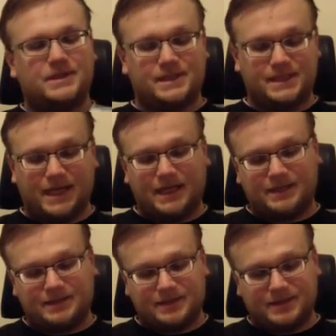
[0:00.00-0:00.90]
one does
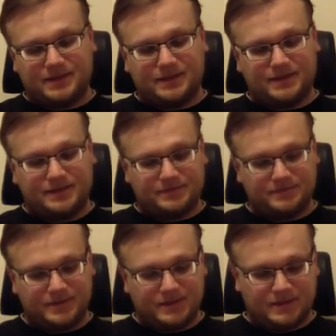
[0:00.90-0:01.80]
not uh,
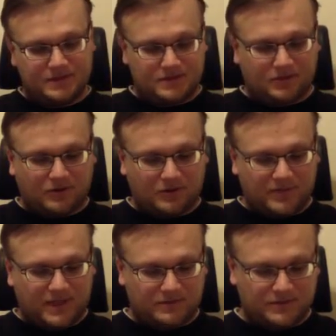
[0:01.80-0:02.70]

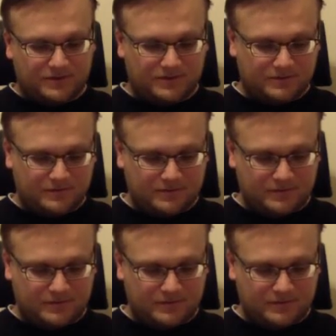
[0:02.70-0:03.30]
talk about